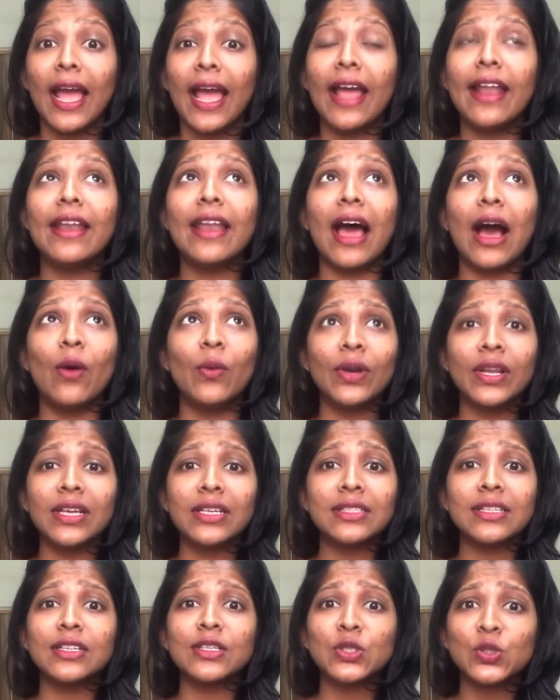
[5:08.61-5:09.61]
And
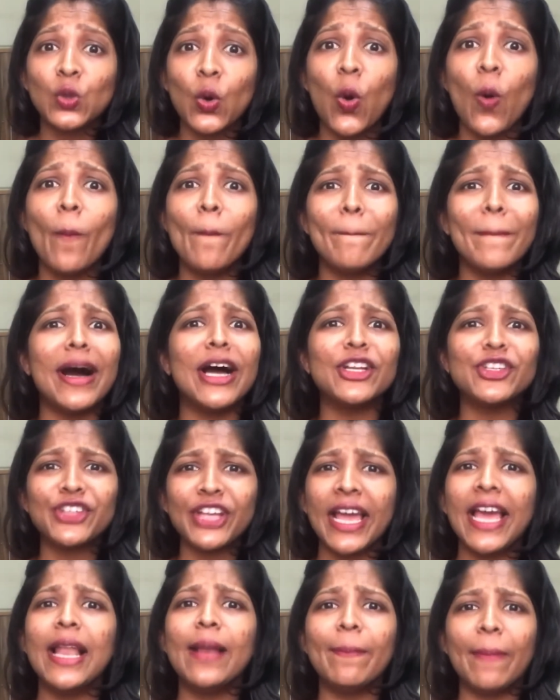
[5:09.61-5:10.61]
nowadays there is so much
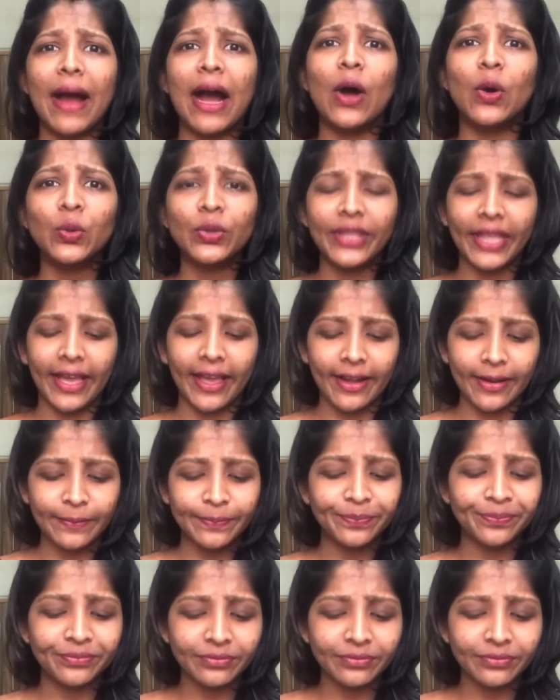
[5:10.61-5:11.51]
help out there.